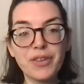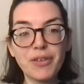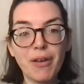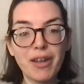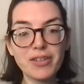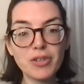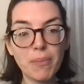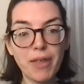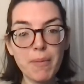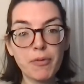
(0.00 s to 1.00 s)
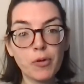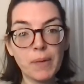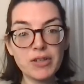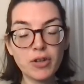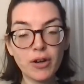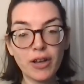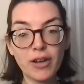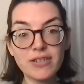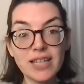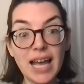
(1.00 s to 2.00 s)
So I'm going to stop there before my toddler
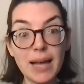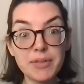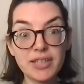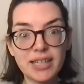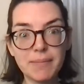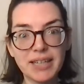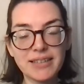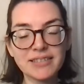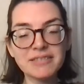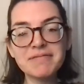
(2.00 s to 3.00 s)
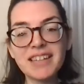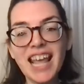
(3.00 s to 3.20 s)
goes absolutely mental.